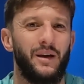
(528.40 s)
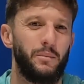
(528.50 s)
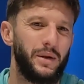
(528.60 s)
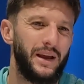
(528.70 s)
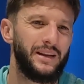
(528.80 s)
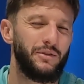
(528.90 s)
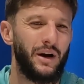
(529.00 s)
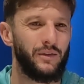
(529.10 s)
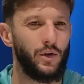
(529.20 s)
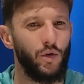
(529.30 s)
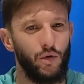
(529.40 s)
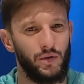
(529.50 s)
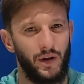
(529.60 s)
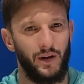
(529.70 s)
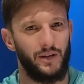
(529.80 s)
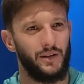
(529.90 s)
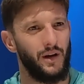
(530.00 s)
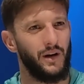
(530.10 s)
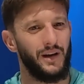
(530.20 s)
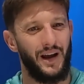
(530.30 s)
played it round the corner.
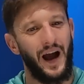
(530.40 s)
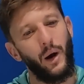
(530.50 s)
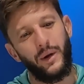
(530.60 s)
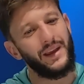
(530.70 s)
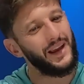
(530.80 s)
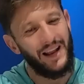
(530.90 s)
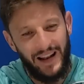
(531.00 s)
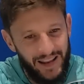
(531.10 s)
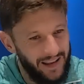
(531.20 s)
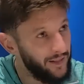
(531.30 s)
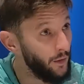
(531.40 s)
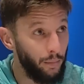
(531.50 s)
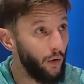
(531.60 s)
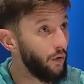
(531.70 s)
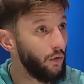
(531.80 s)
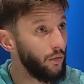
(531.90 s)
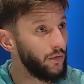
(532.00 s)
Like how he cleaned the ball,